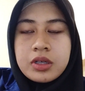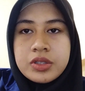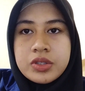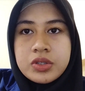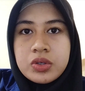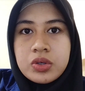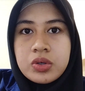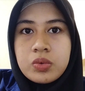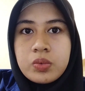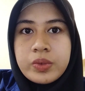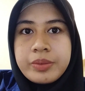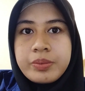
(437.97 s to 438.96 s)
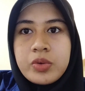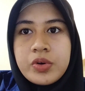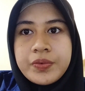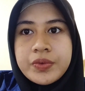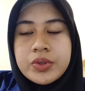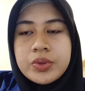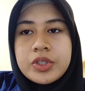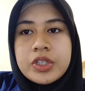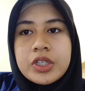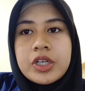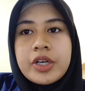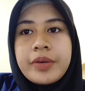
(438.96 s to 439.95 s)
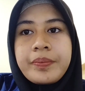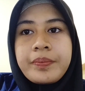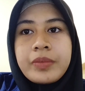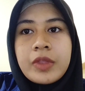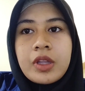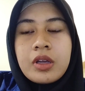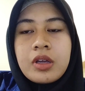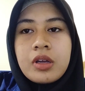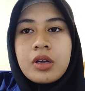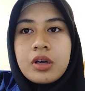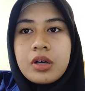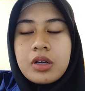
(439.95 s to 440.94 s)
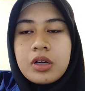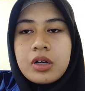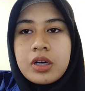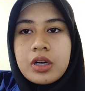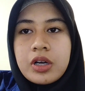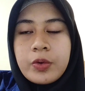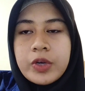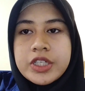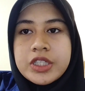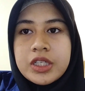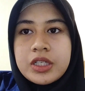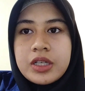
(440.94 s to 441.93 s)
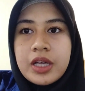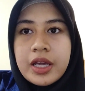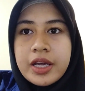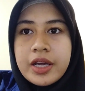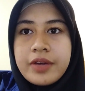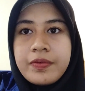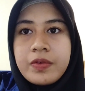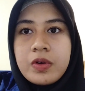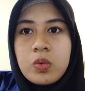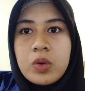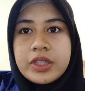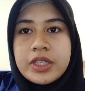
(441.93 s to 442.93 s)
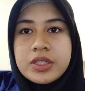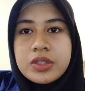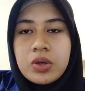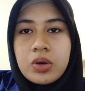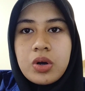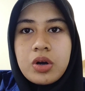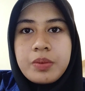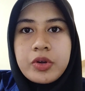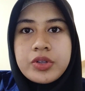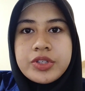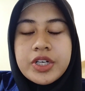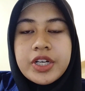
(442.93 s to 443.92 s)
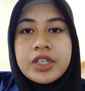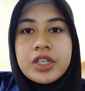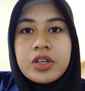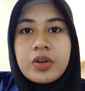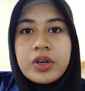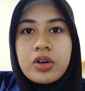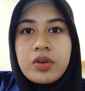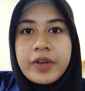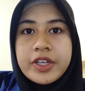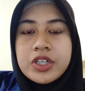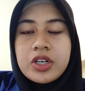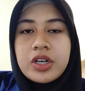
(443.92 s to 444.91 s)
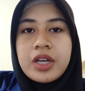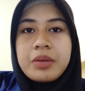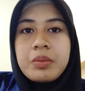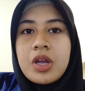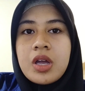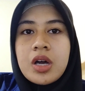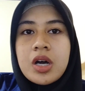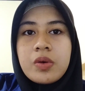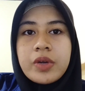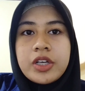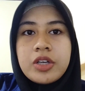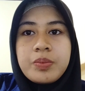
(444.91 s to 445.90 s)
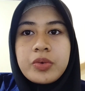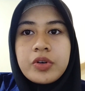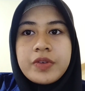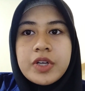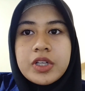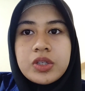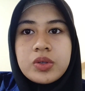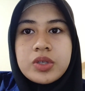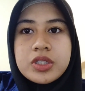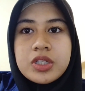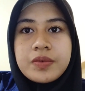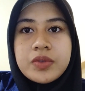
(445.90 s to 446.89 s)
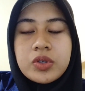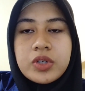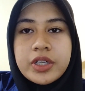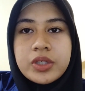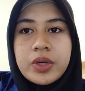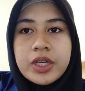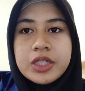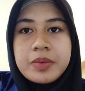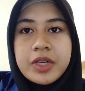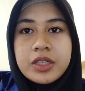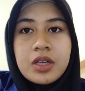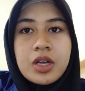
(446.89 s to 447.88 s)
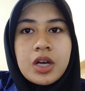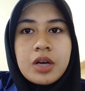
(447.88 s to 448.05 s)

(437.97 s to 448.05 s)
So we move to the question F. What is your hope concerning the grade of HRM? How can you prove that you deserve the grade you expect?